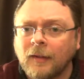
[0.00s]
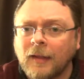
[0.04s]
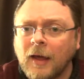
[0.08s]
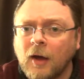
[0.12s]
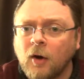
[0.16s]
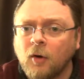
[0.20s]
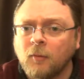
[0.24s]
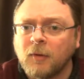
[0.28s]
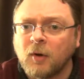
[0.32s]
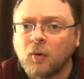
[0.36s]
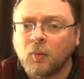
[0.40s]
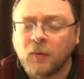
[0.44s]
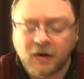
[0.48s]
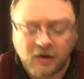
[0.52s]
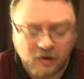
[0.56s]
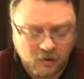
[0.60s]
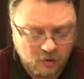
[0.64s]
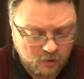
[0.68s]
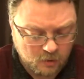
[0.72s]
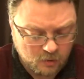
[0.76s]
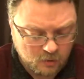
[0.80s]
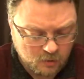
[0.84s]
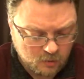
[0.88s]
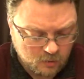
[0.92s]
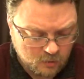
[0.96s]
That would be
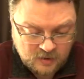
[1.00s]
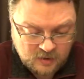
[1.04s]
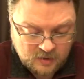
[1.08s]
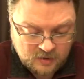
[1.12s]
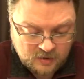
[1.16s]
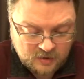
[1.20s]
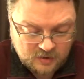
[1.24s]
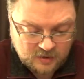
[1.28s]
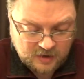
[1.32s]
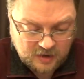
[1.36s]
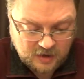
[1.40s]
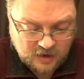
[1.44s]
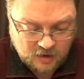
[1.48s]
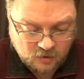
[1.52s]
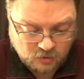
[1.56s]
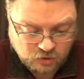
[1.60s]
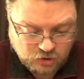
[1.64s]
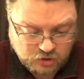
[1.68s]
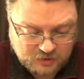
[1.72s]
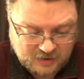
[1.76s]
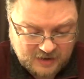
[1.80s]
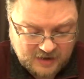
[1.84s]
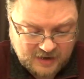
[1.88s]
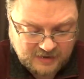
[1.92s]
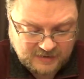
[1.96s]
weird. Now
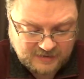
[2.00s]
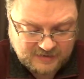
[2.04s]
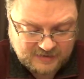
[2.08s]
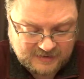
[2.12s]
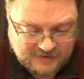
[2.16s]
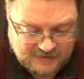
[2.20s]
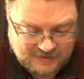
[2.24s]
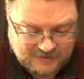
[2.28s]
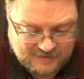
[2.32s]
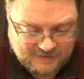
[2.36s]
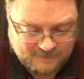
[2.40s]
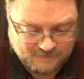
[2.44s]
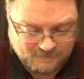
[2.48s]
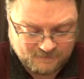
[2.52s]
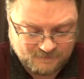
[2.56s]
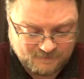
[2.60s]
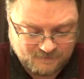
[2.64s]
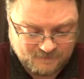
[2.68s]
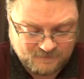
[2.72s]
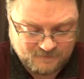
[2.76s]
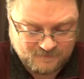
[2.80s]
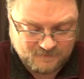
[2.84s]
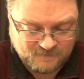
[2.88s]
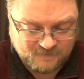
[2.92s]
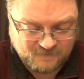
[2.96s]
trying to get the
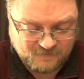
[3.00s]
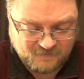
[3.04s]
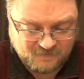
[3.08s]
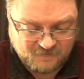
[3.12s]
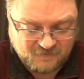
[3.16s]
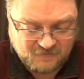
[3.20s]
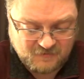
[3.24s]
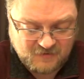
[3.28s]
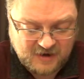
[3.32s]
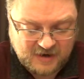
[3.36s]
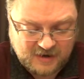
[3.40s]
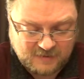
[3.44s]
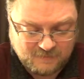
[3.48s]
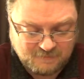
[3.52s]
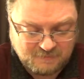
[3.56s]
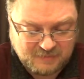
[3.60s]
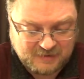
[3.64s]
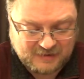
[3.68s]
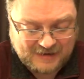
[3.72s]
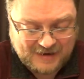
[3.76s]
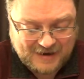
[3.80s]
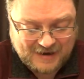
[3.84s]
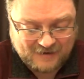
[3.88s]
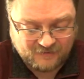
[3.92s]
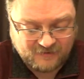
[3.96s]
friggin'
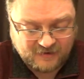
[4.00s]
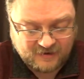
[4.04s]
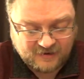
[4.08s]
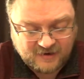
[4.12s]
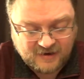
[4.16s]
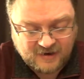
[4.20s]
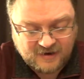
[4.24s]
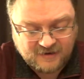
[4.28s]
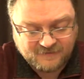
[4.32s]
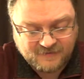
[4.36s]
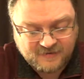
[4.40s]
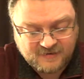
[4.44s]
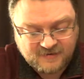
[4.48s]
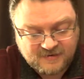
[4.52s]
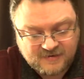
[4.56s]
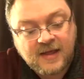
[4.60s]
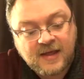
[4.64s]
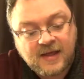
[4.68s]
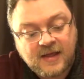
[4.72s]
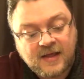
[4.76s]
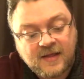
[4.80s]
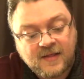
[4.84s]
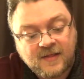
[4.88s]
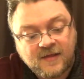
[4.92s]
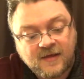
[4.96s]
plastic off.
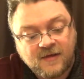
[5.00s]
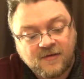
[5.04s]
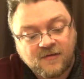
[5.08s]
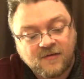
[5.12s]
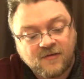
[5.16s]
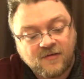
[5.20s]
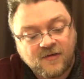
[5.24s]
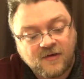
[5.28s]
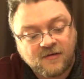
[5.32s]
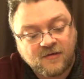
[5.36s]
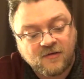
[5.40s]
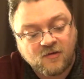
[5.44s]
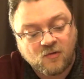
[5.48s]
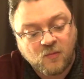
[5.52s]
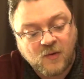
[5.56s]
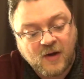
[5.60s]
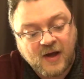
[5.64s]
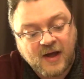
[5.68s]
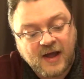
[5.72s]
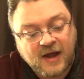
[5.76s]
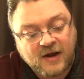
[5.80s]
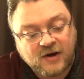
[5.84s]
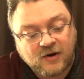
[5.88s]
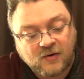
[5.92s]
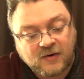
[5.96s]
This is
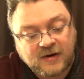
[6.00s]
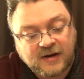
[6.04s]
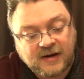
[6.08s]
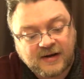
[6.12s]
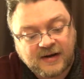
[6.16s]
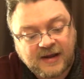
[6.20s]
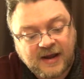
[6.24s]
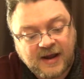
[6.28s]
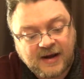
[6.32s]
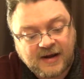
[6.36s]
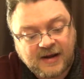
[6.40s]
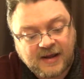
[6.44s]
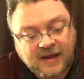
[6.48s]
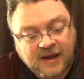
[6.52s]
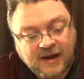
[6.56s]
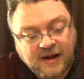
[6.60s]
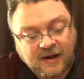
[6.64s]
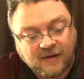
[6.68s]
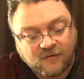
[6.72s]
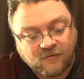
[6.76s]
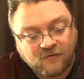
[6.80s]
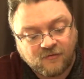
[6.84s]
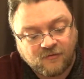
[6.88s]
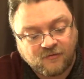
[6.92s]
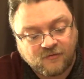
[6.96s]
why I don't eat candy
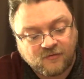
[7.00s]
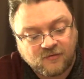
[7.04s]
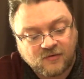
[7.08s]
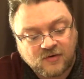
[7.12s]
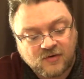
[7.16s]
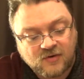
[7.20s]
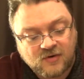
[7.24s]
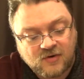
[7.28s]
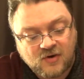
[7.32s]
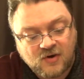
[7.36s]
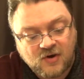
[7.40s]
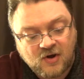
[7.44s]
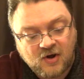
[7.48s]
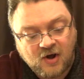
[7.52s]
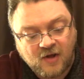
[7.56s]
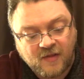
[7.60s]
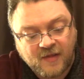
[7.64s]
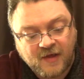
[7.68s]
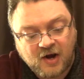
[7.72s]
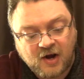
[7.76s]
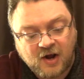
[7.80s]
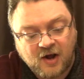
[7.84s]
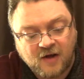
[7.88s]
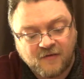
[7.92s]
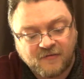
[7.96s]
canes all
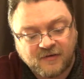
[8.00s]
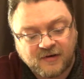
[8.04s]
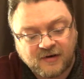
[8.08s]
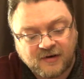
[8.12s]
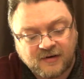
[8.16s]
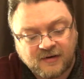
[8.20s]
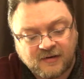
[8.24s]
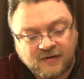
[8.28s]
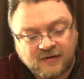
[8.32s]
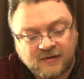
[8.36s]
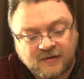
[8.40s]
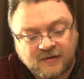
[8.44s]
that often.